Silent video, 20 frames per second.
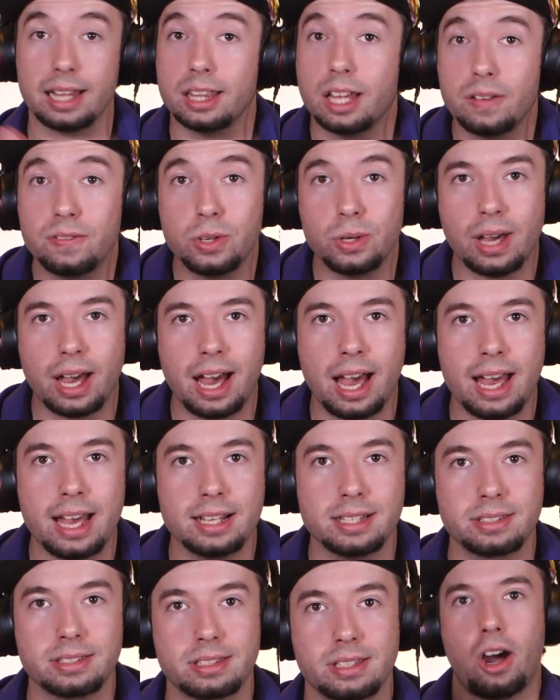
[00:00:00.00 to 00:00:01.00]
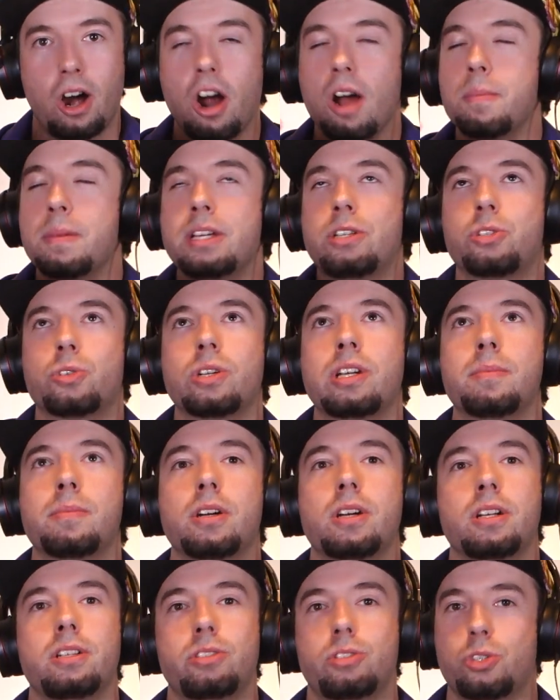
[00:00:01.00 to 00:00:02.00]
I love you guys. ARMY
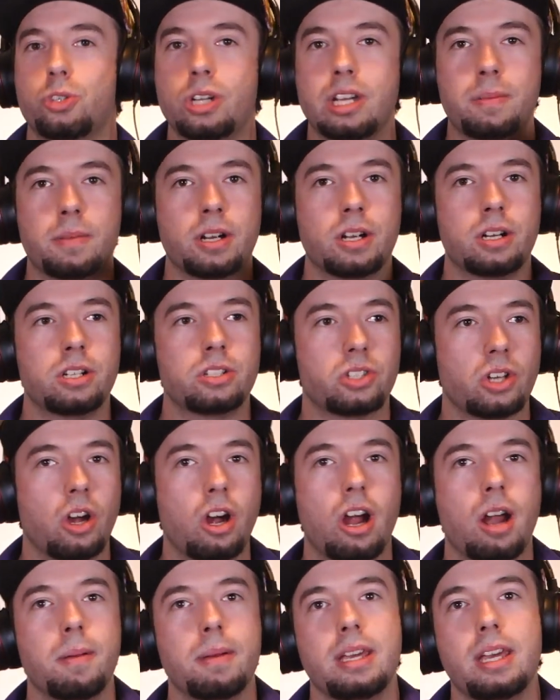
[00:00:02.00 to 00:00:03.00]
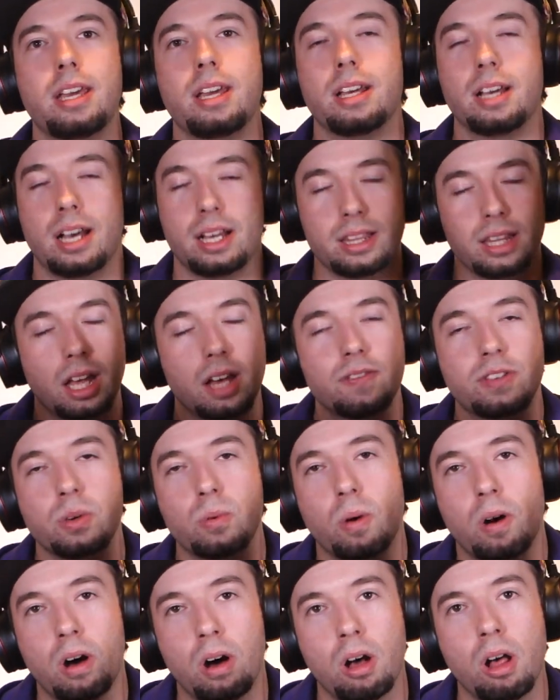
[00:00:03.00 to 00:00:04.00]
dreamers, ARMY, I love
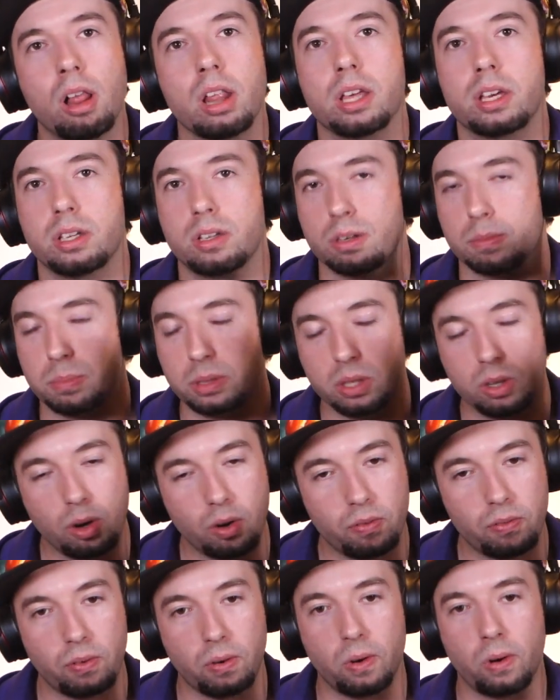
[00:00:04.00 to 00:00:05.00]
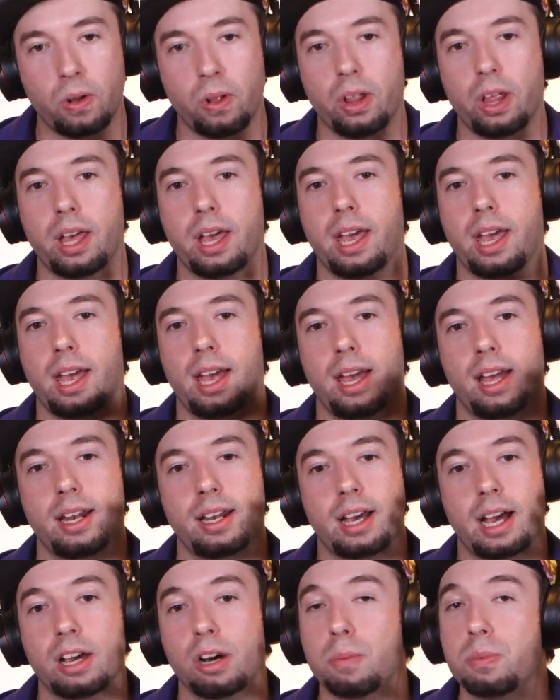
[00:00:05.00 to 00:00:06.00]
you all. You're beautiful,
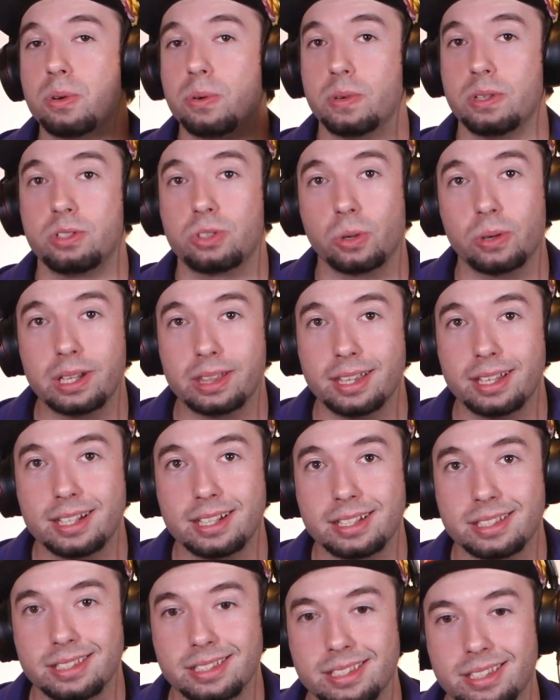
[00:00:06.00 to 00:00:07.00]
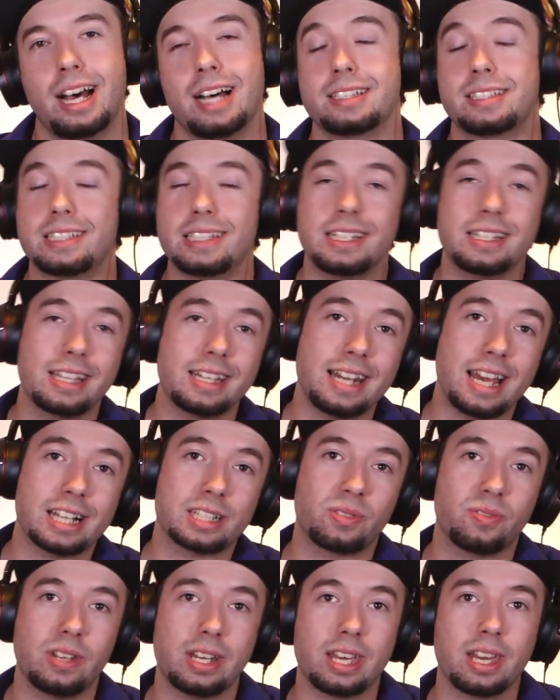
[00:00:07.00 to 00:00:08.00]
and I hope you enjoyed this. I'll see you in the
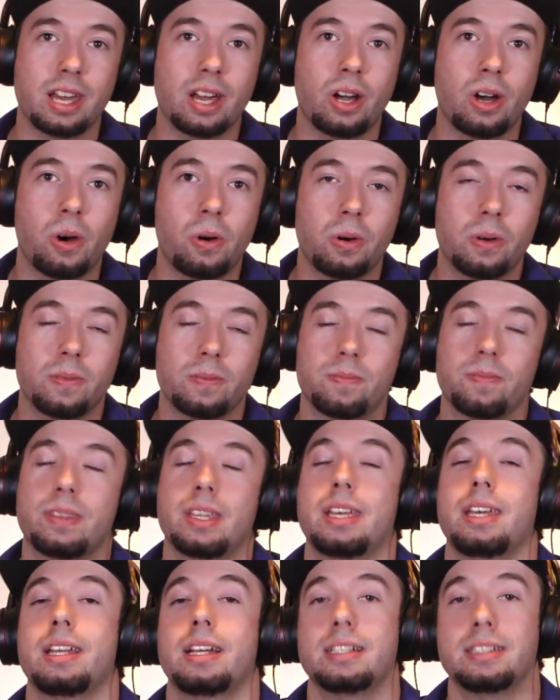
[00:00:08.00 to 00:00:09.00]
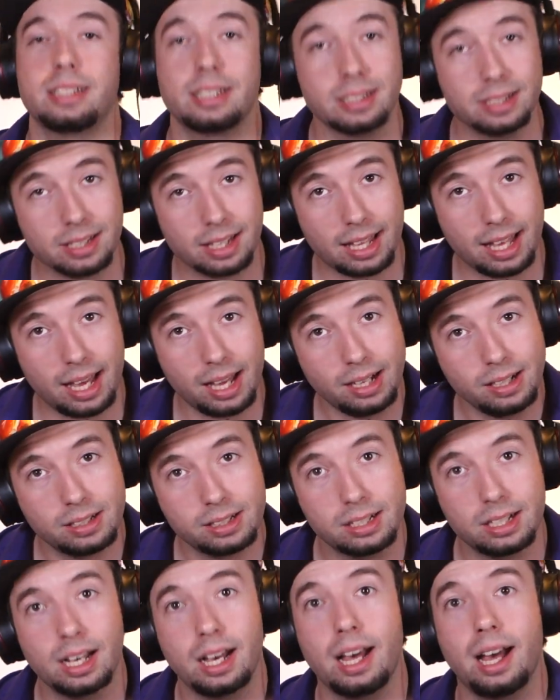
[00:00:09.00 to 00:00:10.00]
next video, and until then,
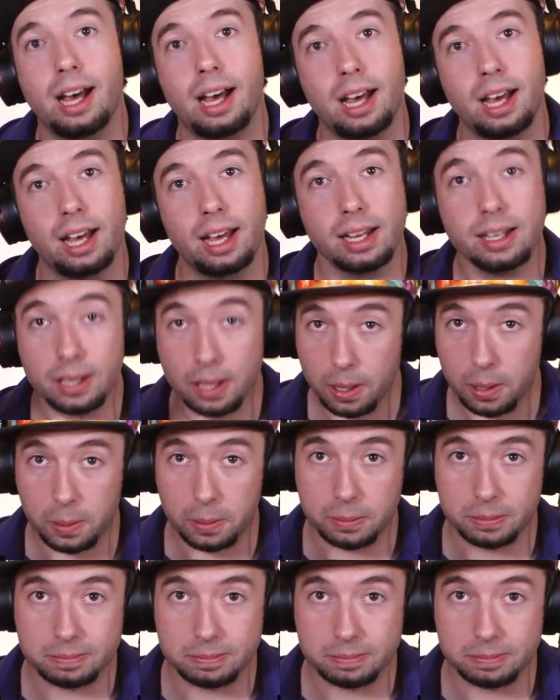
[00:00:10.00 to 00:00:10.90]
annyeong.